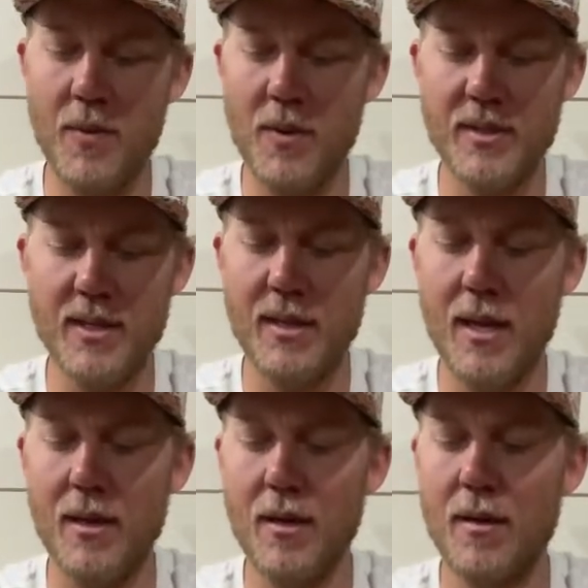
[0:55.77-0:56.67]
But once I
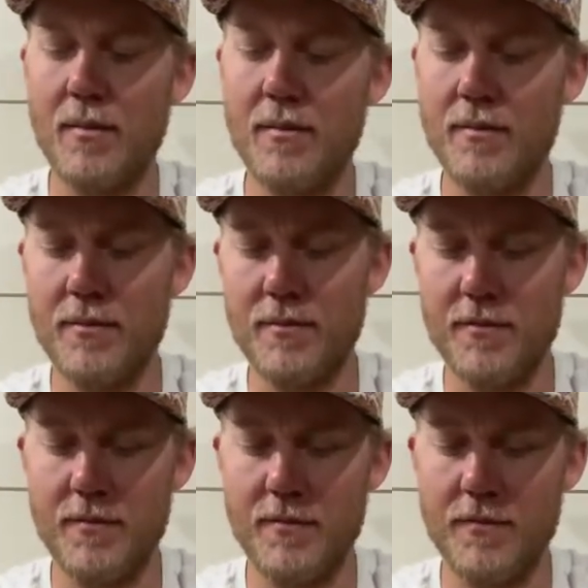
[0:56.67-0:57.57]
skated them
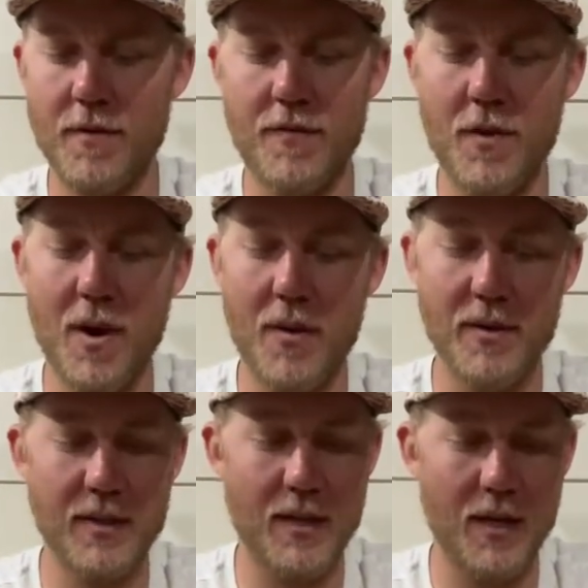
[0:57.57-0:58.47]
for a few
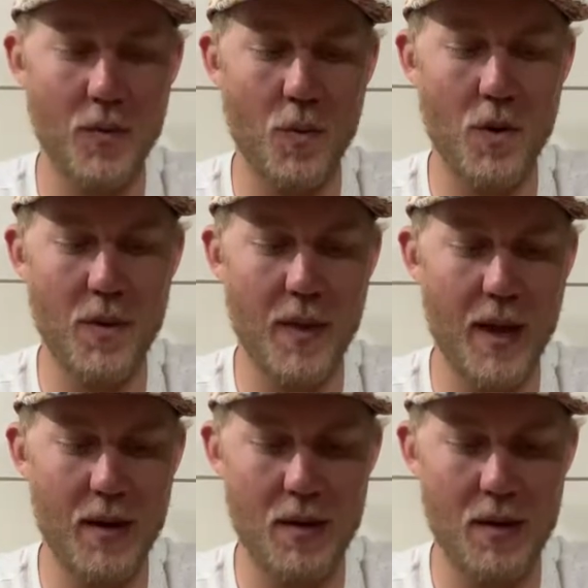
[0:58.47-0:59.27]
hours and kind of wore that,